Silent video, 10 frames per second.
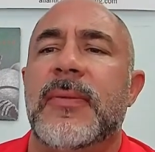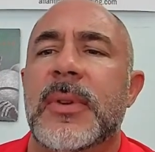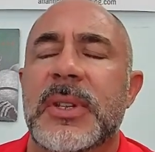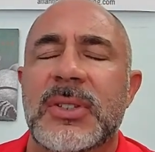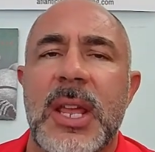
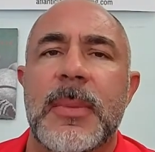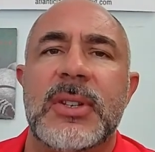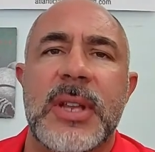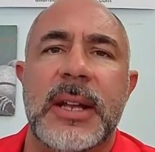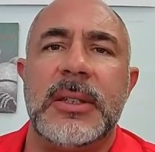from the same
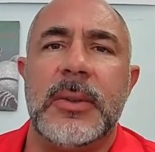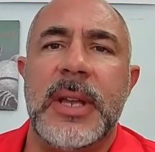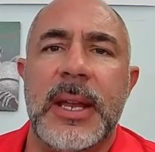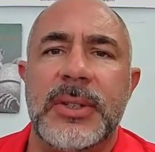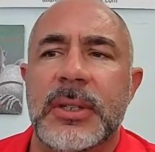exact
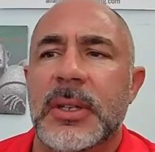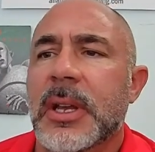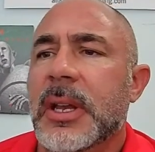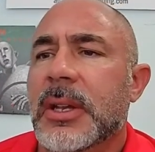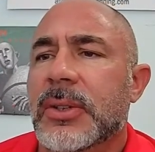location.
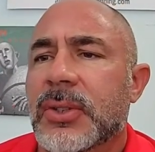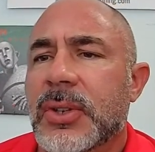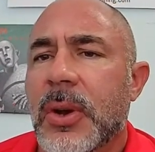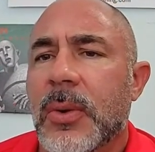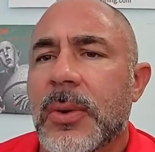
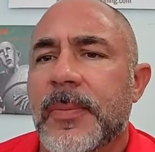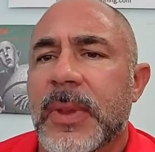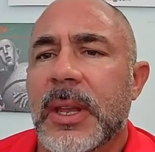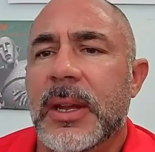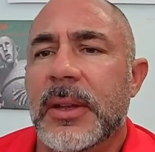So
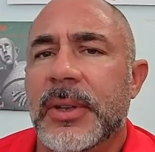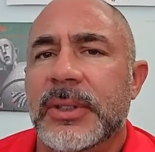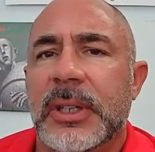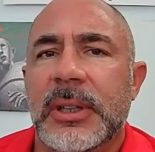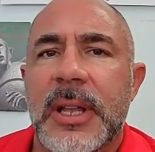
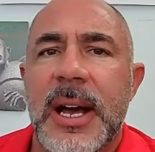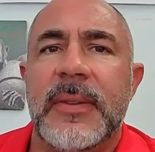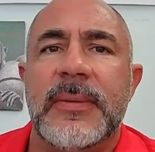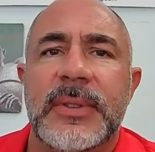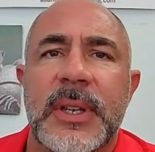there's a
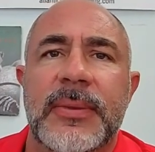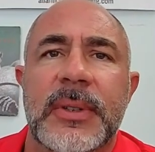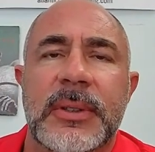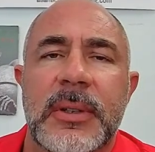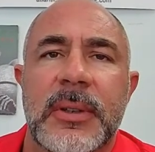lot of
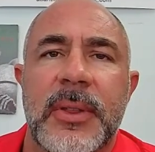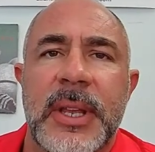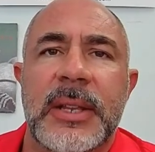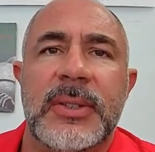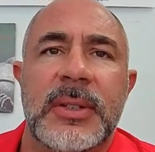different
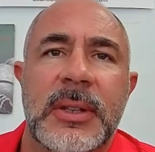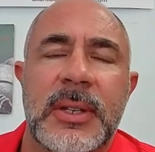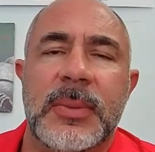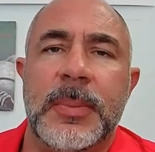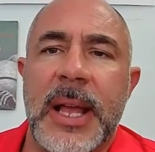things
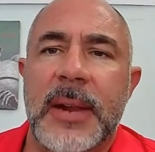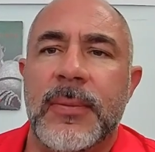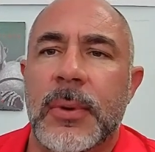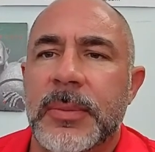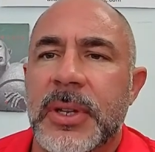that this
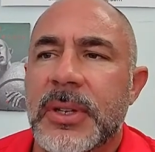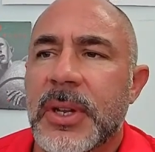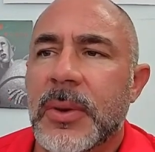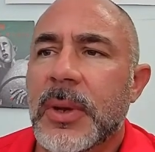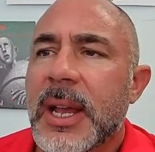platform
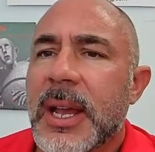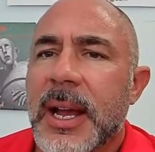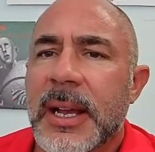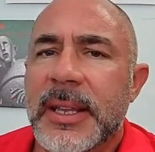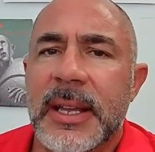can do.
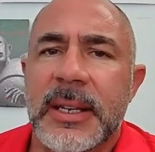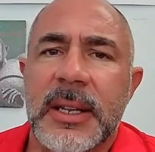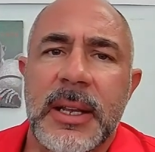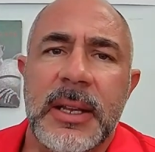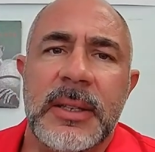
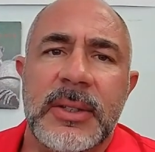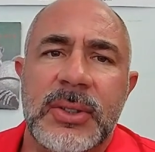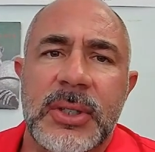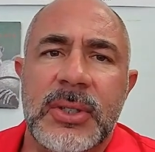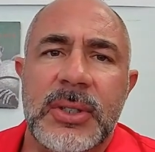Again,
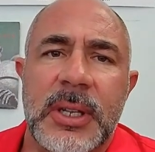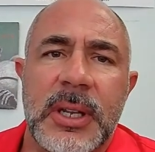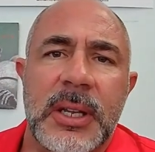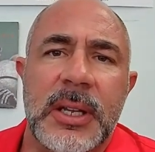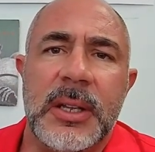this just
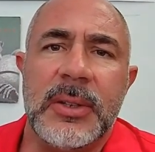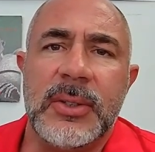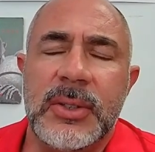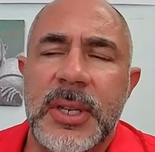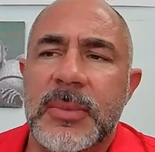
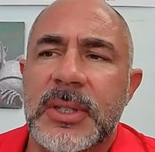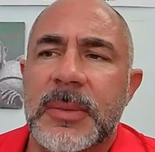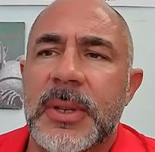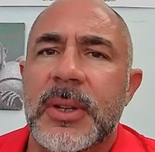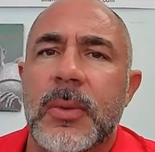seems
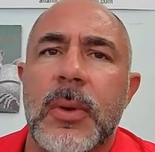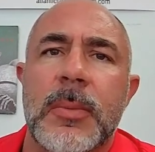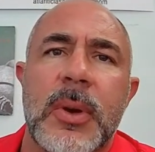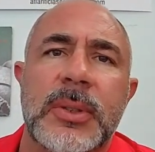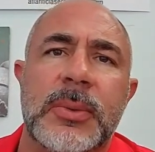to be the
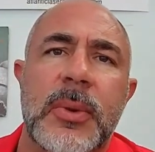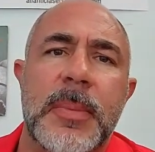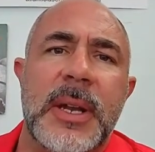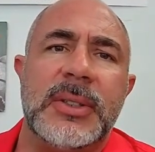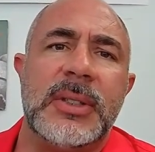most
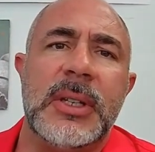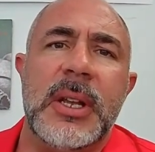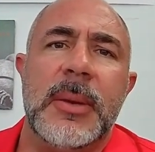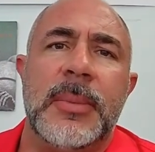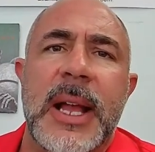robust
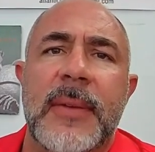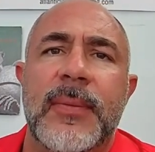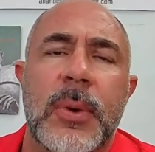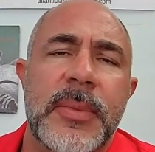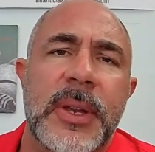
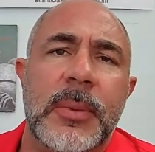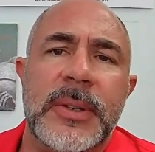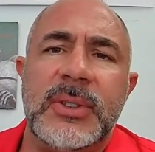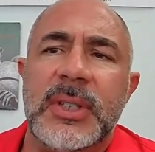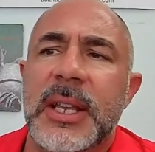platform that
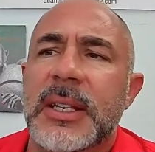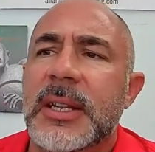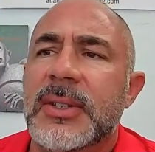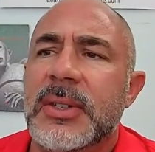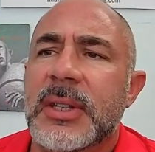we've
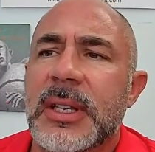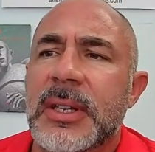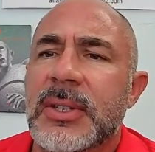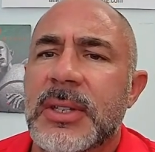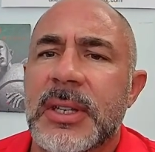seen. It's
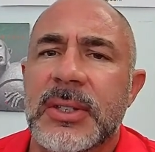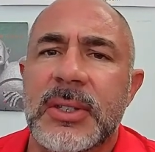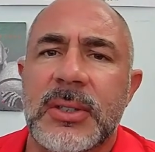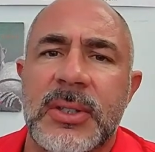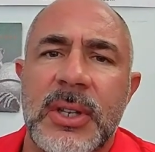the
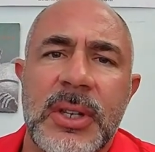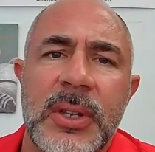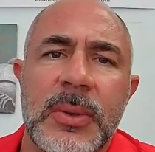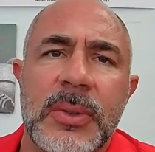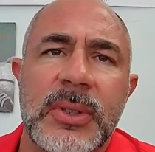easiest to
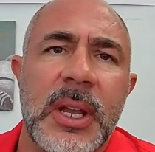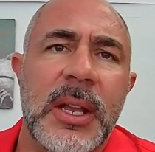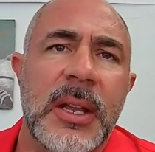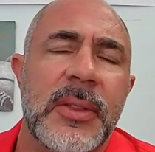use.